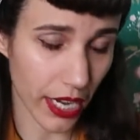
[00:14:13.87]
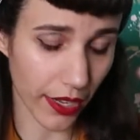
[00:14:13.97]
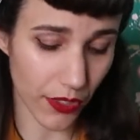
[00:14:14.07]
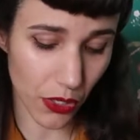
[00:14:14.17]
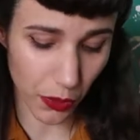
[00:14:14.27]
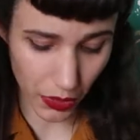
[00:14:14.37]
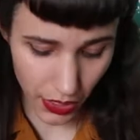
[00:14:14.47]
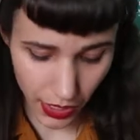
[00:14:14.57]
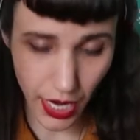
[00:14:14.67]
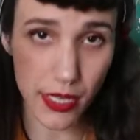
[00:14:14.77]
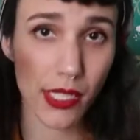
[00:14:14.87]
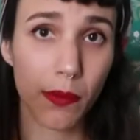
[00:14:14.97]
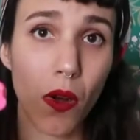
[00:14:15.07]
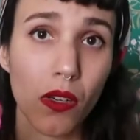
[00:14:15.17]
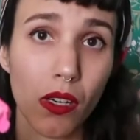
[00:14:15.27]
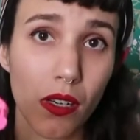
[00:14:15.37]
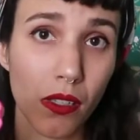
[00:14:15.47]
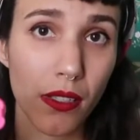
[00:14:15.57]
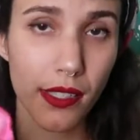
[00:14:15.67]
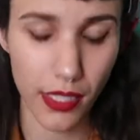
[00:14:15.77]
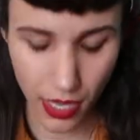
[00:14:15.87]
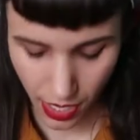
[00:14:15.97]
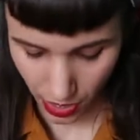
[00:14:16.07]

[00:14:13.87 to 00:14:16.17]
It gives you really tight, small curls